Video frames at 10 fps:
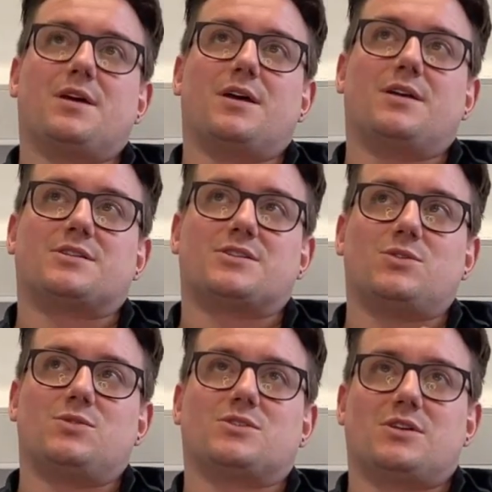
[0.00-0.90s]
as
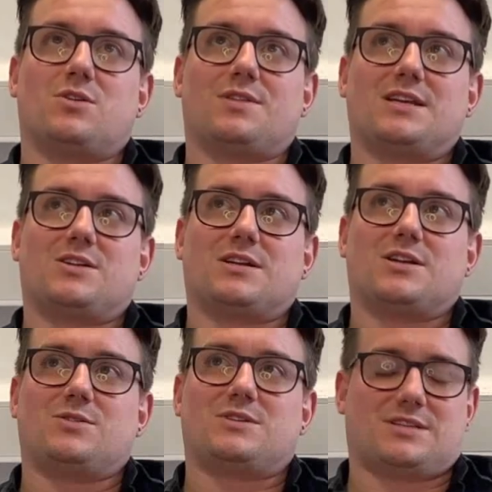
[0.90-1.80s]
soon as I got that
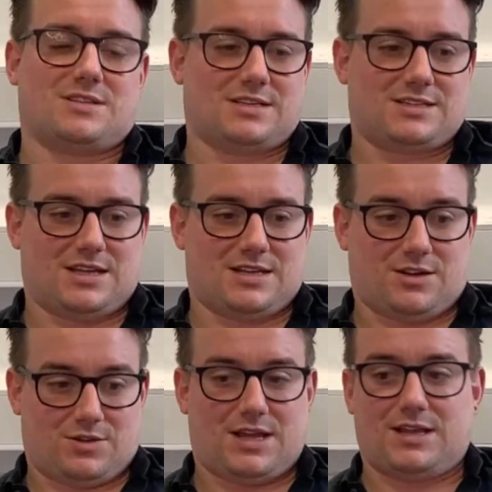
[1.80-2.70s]
diagnosis and they said,
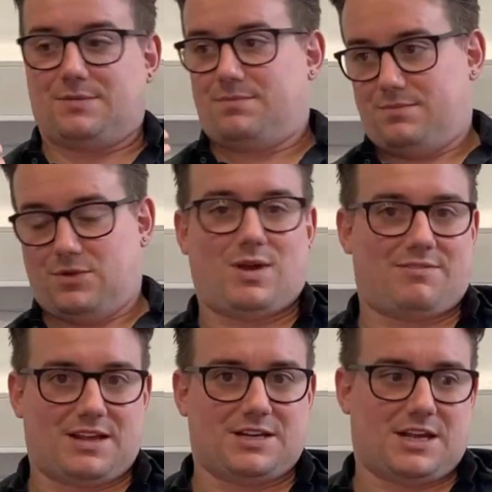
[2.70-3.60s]
okay, you have
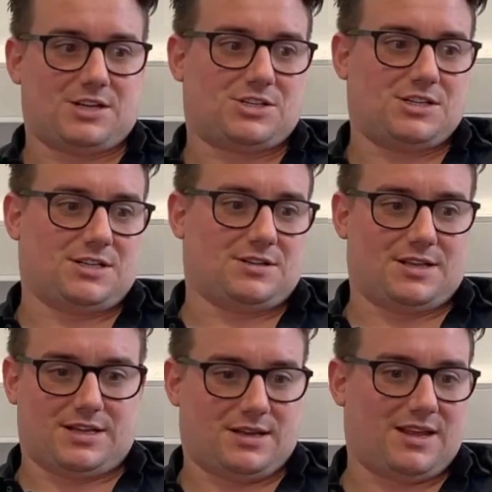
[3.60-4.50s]
ADHD, and
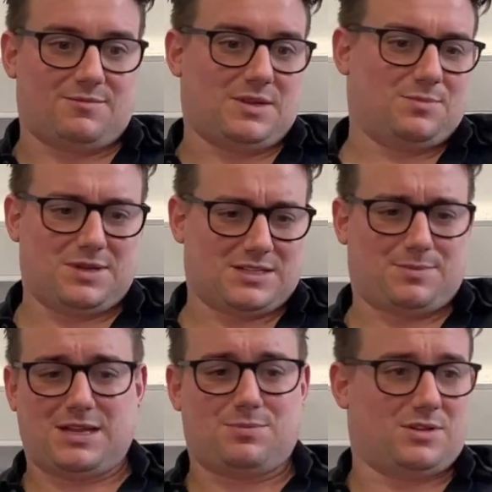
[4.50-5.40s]
they gave me the piece of
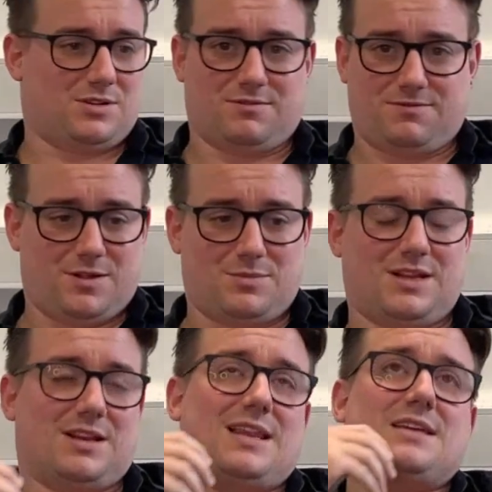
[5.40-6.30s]
paper that confirmed it
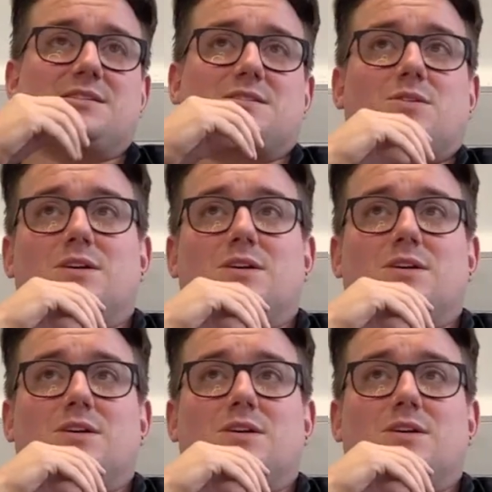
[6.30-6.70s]
in a letter so that I